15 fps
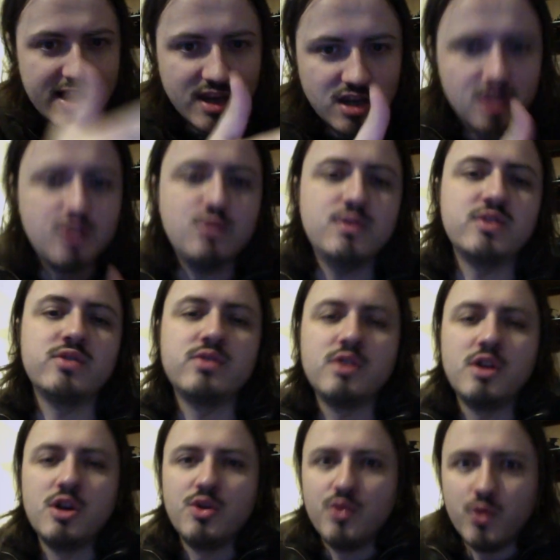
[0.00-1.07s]
you, and
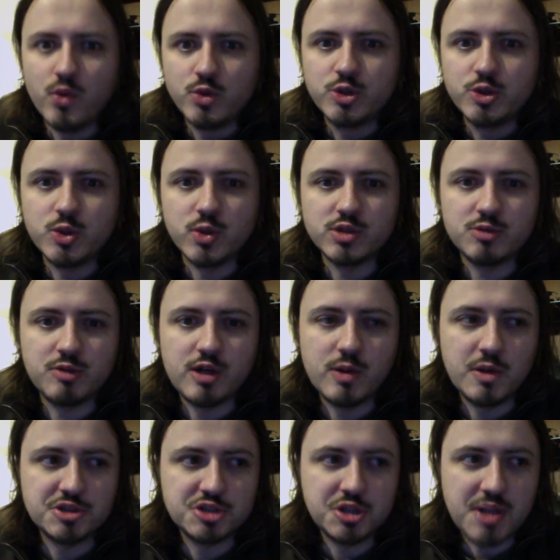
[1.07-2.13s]
all sorts will go on.
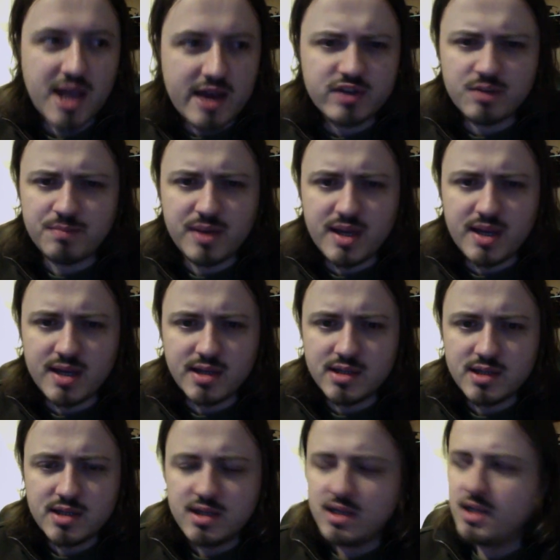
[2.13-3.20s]
So you have
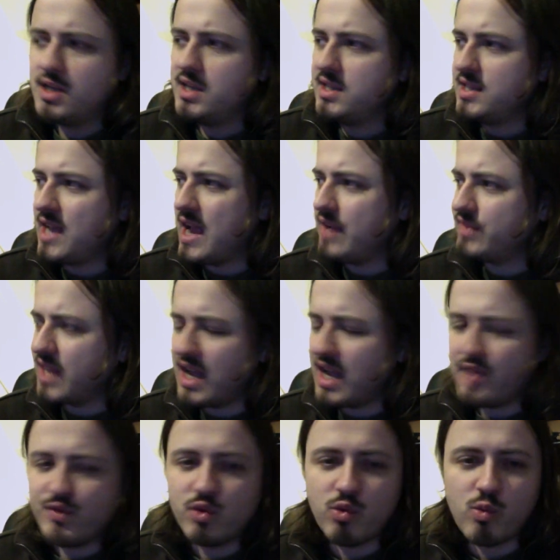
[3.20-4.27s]
to
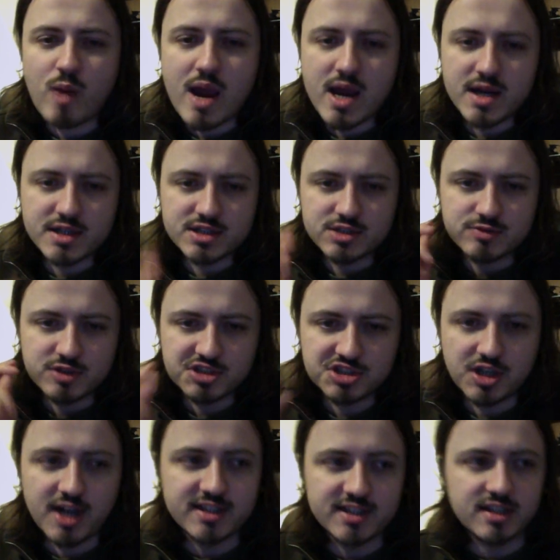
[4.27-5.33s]
have your awareness
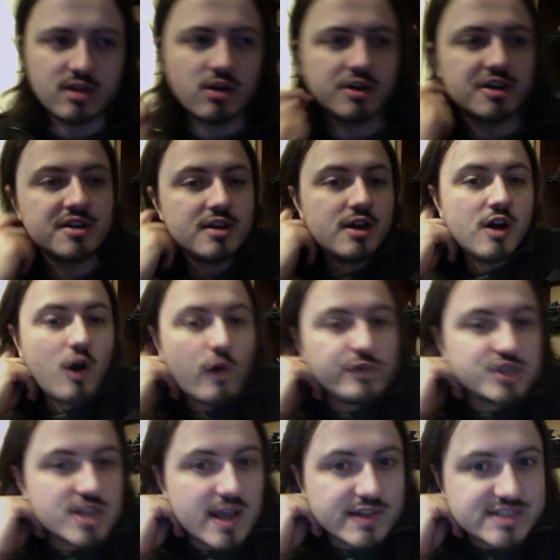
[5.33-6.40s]
sighted on. And
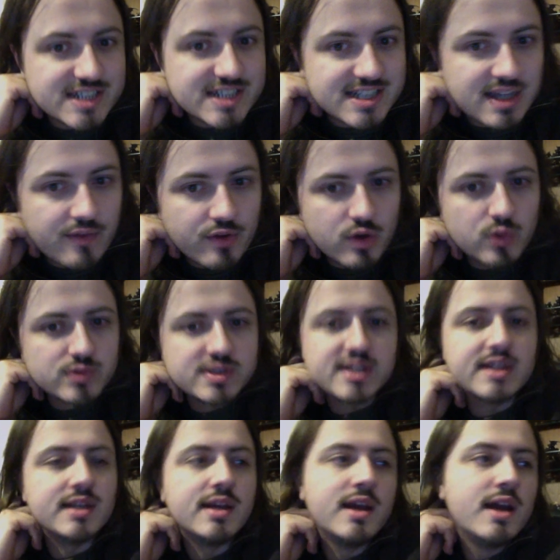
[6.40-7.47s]
obviously, as the
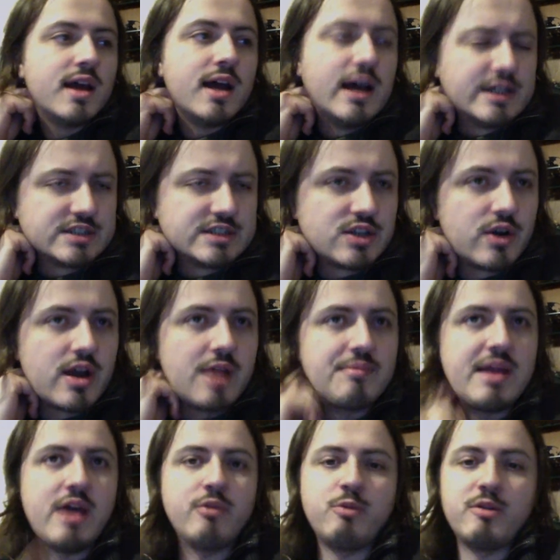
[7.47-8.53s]
difficulty has gone up
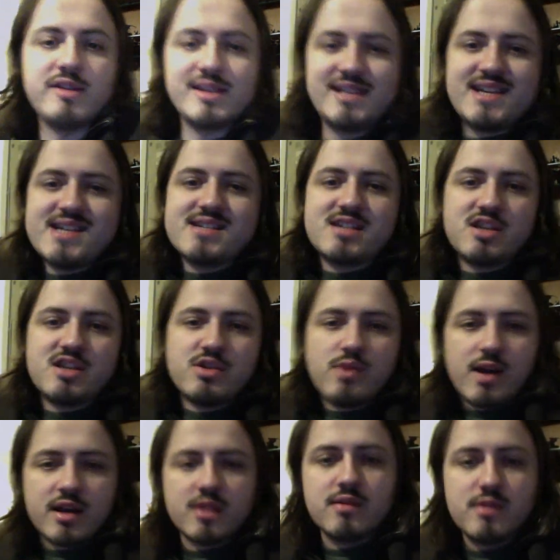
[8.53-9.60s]
now, we're in tier 2. I
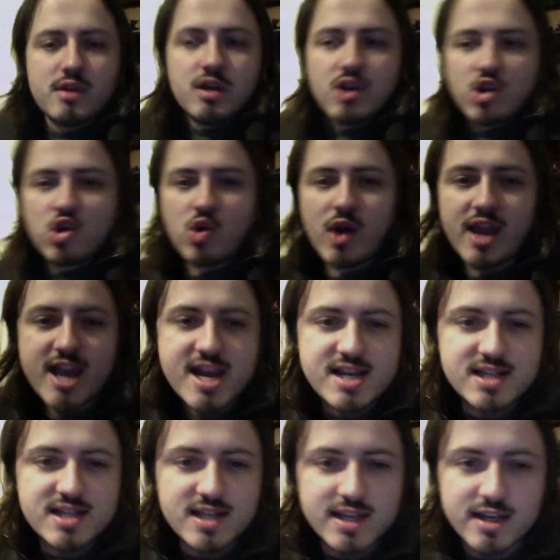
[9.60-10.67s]
can quite
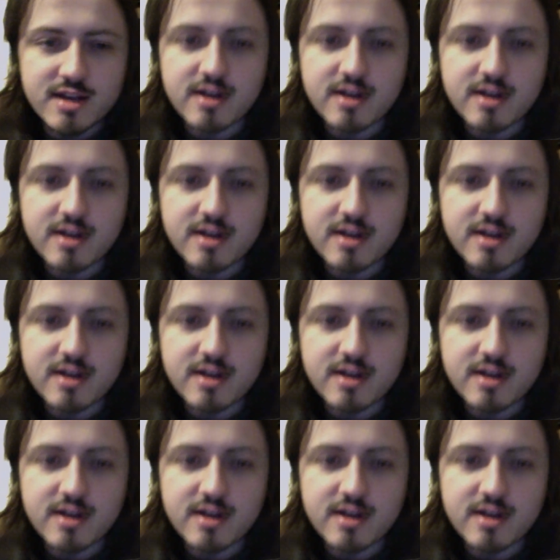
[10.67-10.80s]
easily,